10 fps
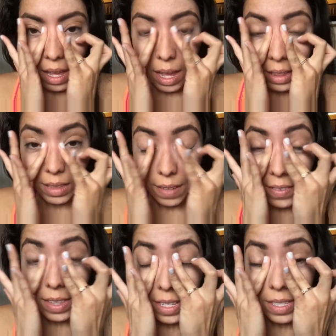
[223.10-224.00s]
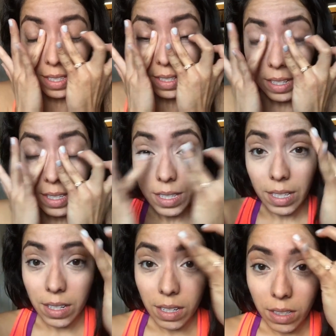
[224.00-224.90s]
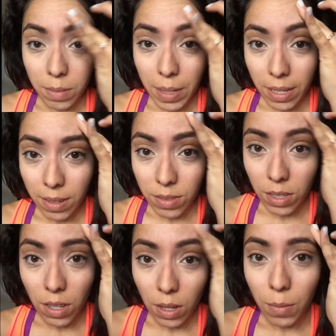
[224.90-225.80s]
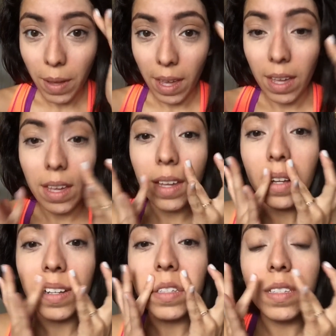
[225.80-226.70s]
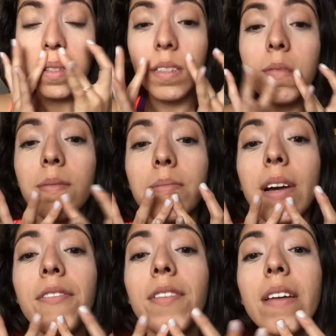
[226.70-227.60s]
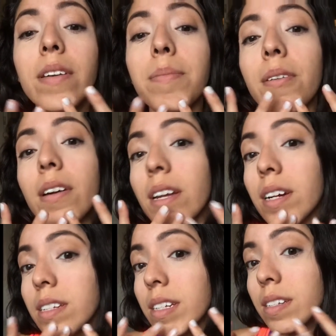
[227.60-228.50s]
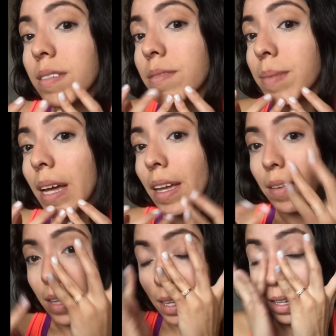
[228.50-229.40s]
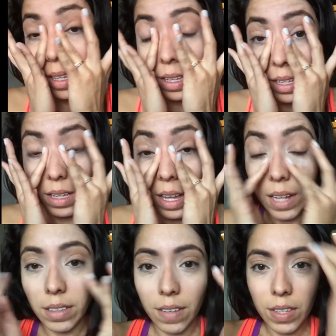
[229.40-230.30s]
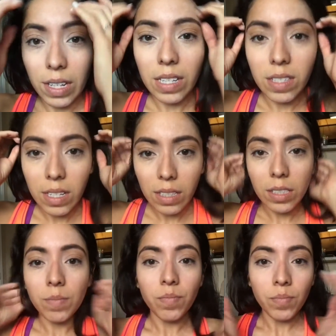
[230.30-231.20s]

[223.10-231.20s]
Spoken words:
I love this concealer. A little bit goes a long way, and it's my favorite product by Younique. I love their concealer.